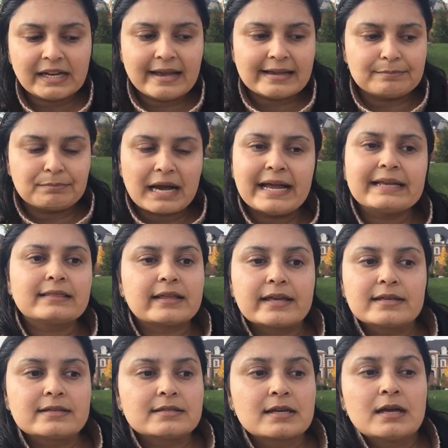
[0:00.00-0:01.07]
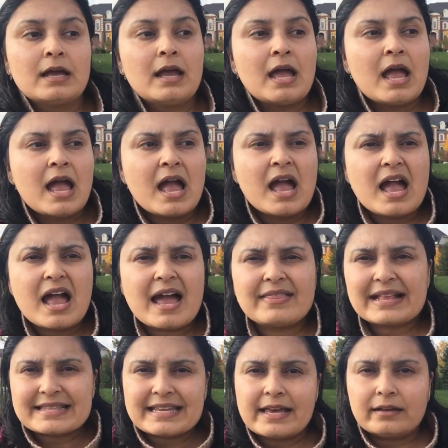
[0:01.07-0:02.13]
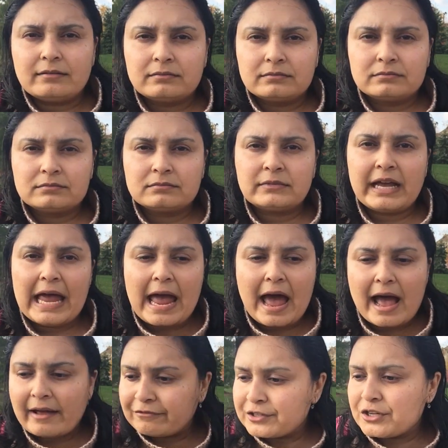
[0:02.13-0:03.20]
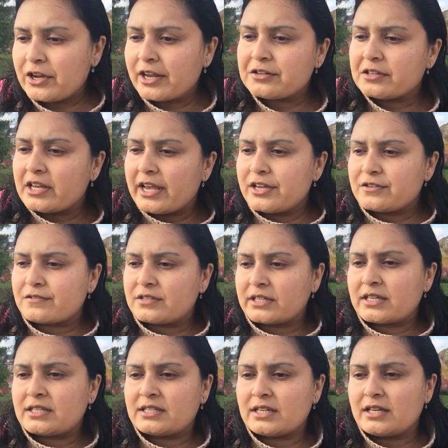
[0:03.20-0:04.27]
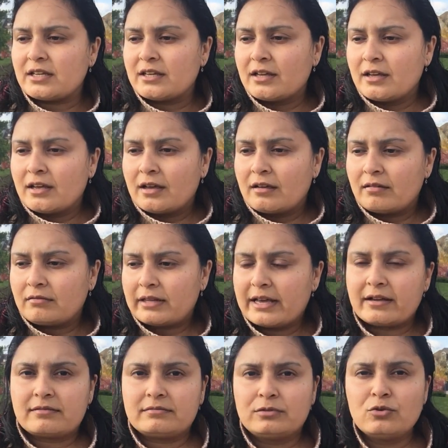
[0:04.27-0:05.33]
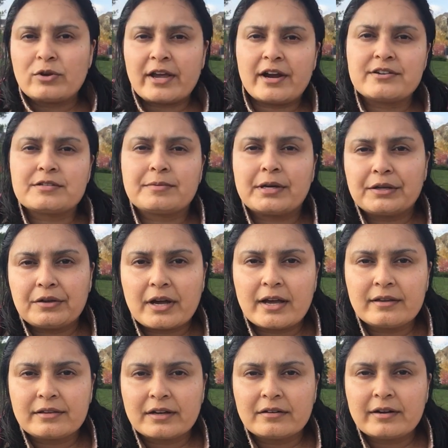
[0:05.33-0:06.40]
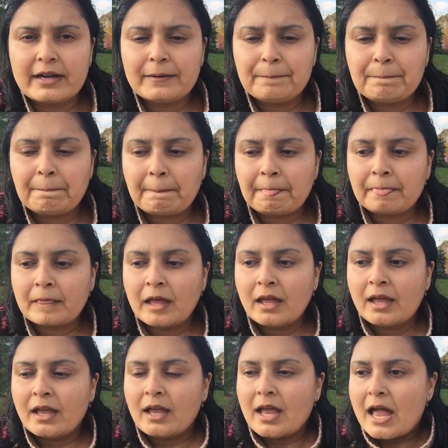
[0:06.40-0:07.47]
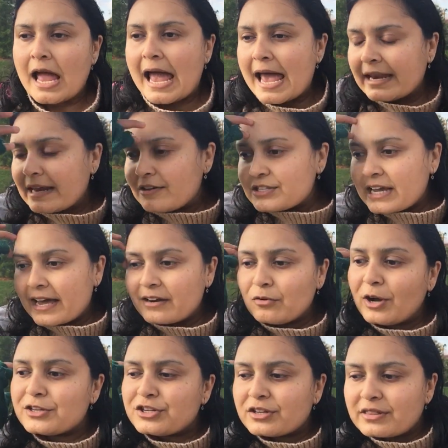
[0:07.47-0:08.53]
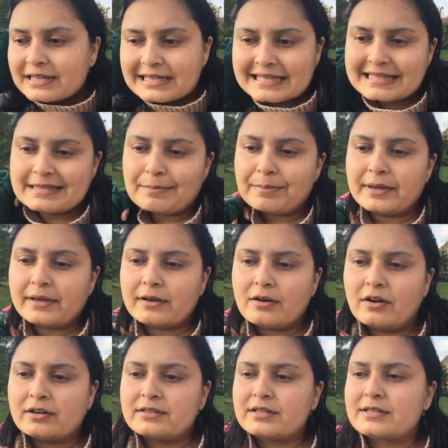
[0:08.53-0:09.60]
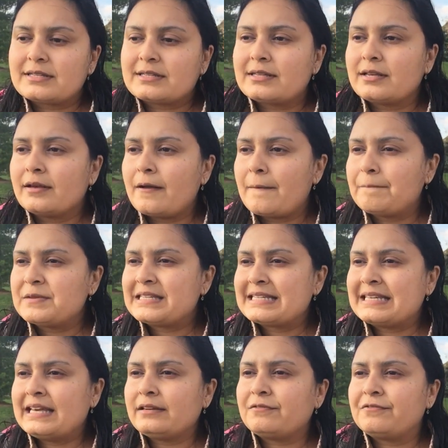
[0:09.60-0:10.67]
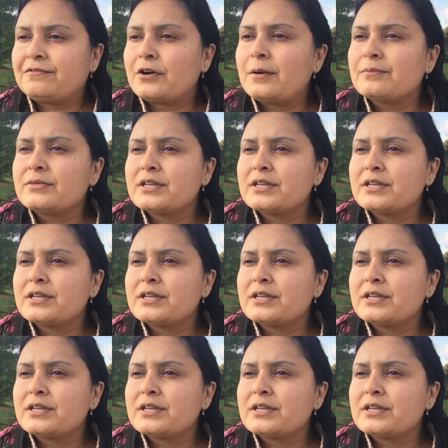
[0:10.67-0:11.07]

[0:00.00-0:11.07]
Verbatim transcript: and buying things. And that's it. After you get to the age of 60, like, who cares about you, kind of thing, right? And I was kind of watching this snippet or this skit from